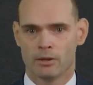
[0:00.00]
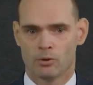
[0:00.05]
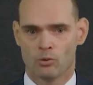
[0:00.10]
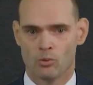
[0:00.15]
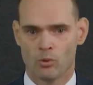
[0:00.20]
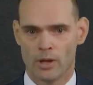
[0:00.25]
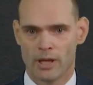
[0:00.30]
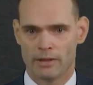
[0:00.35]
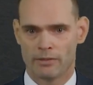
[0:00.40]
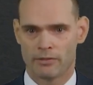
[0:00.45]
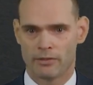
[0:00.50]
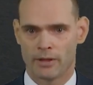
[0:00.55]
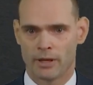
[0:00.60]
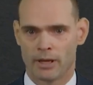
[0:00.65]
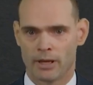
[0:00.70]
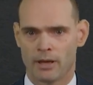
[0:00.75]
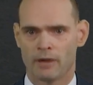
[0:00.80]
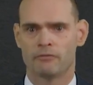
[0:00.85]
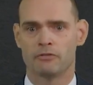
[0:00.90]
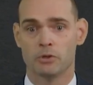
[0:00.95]
with
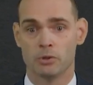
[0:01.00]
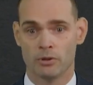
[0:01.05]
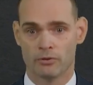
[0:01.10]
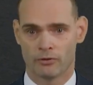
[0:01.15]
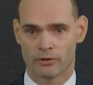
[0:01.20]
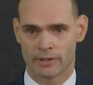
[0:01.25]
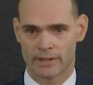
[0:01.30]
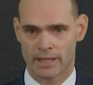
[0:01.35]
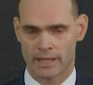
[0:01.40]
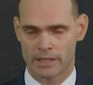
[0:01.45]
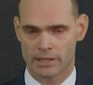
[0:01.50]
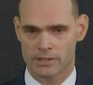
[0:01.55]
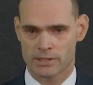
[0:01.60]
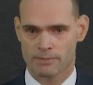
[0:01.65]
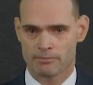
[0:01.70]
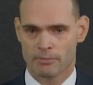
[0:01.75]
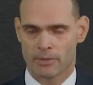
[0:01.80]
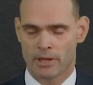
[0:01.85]
a few different things.